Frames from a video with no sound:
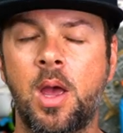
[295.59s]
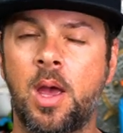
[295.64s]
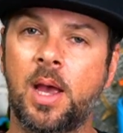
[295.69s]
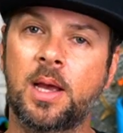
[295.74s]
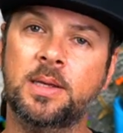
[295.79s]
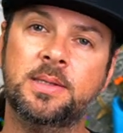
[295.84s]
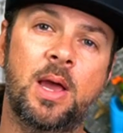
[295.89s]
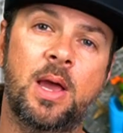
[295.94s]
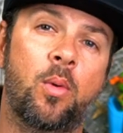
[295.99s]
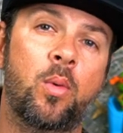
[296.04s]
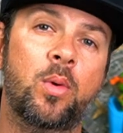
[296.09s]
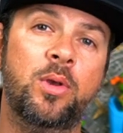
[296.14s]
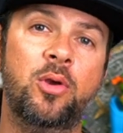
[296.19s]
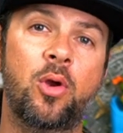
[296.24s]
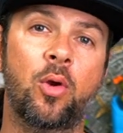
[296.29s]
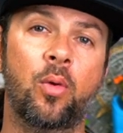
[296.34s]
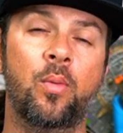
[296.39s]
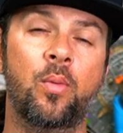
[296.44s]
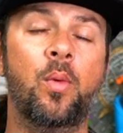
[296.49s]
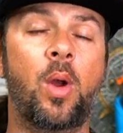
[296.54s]
is that when
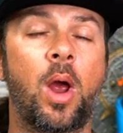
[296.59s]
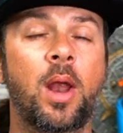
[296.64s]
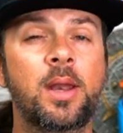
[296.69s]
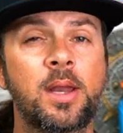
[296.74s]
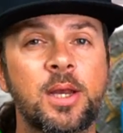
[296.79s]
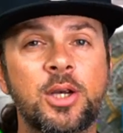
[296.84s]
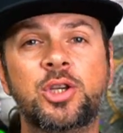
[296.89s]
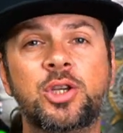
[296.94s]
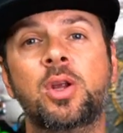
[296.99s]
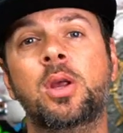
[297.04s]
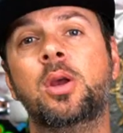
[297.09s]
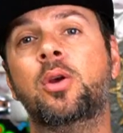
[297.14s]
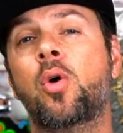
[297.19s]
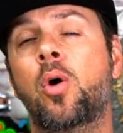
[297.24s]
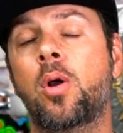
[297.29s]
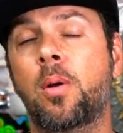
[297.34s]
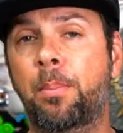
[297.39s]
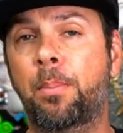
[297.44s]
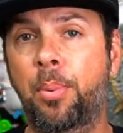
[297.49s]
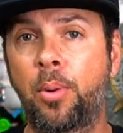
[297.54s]
you initially go
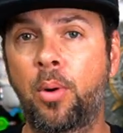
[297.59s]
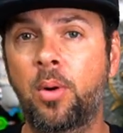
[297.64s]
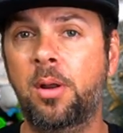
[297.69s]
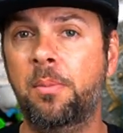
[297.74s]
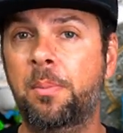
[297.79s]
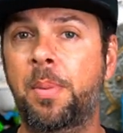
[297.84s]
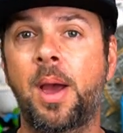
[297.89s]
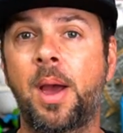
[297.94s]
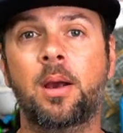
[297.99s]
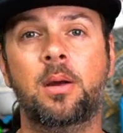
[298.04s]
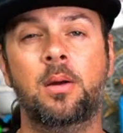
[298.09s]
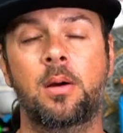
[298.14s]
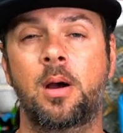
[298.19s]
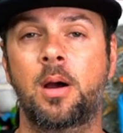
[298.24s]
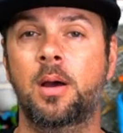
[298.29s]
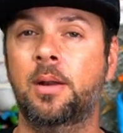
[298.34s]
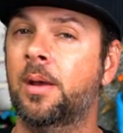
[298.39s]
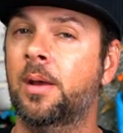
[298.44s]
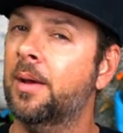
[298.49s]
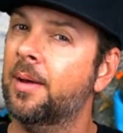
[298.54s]
to put it back
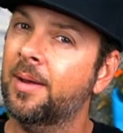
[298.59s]
on,